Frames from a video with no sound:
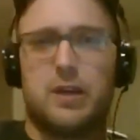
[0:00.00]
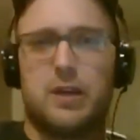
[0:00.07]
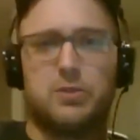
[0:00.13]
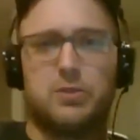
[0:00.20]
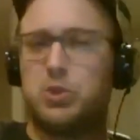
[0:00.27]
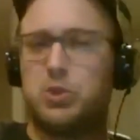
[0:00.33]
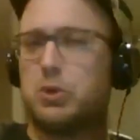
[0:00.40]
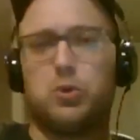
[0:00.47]

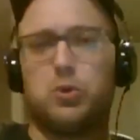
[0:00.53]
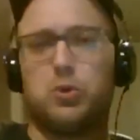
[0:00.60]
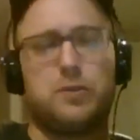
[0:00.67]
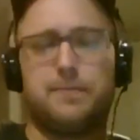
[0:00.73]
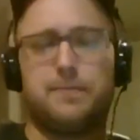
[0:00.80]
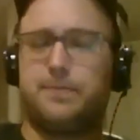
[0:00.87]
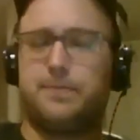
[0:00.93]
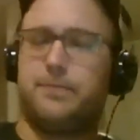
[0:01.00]
Super cool.
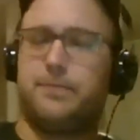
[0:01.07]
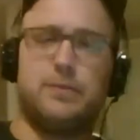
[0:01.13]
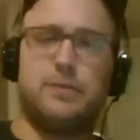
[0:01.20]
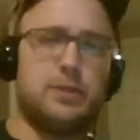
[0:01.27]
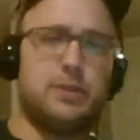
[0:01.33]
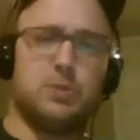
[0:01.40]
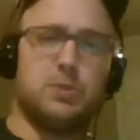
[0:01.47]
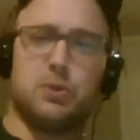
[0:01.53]

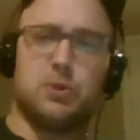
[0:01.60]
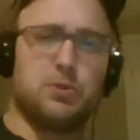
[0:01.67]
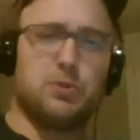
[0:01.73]
Super cool